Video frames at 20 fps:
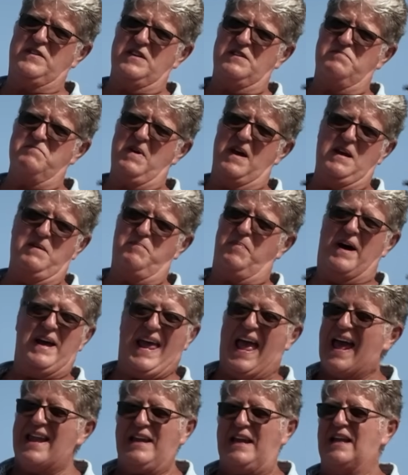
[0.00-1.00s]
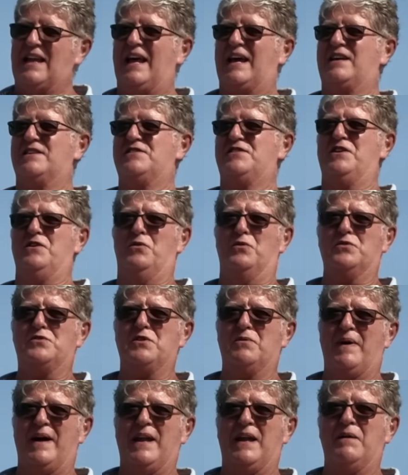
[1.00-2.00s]
is made by any legacy
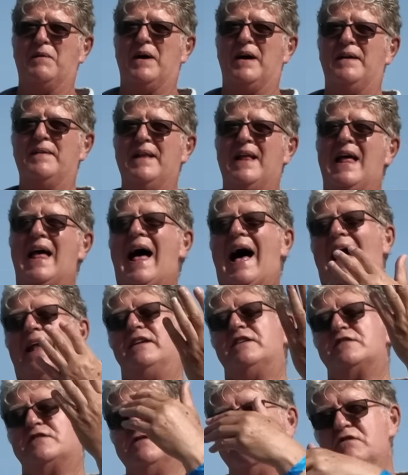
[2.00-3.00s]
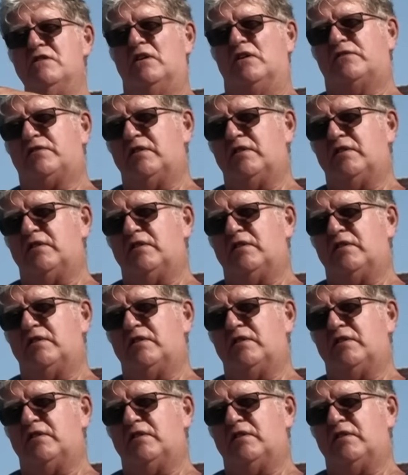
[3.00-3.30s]
auto anywhere. And it's not